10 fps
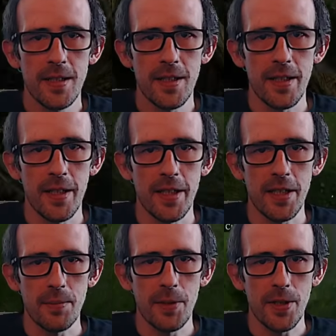And
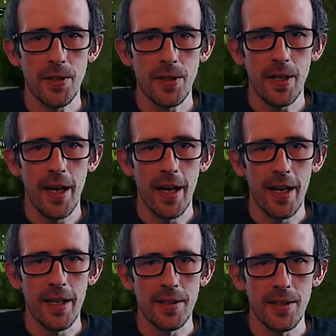here's the boss,
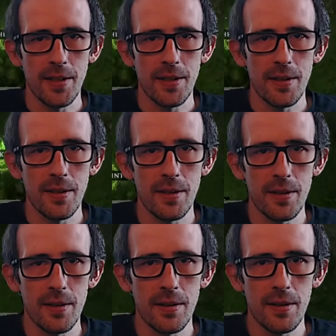and
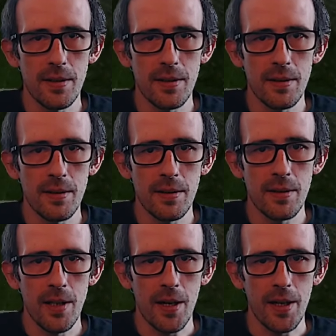
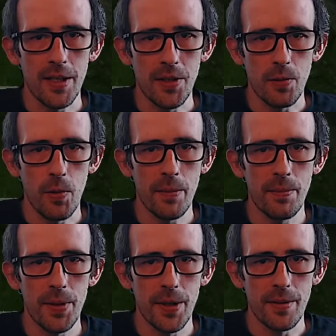luckily just one,
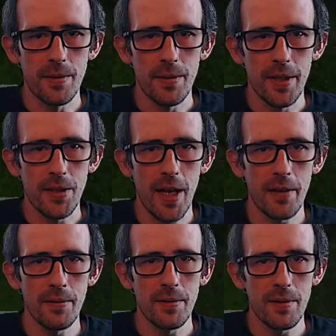but it's
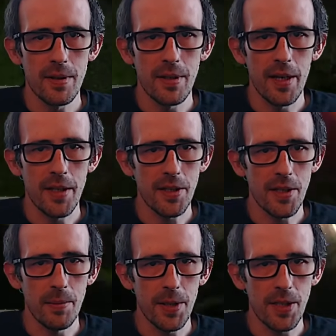down, and that's
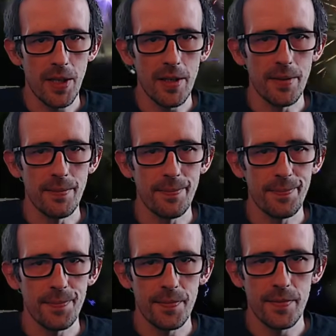the Abyss done.
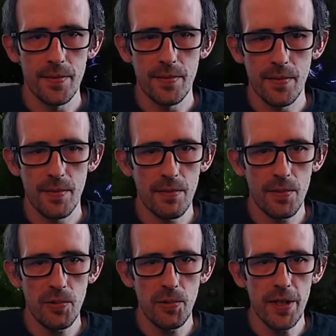
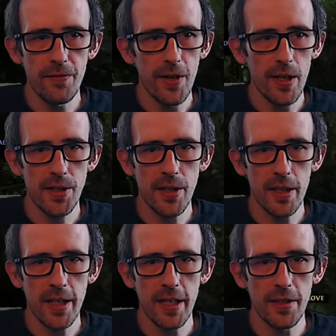Pretty fast
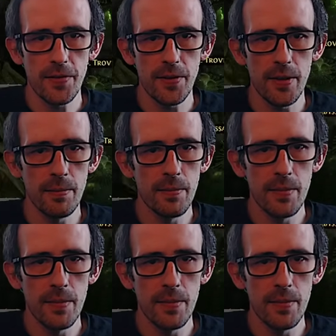at getting through them.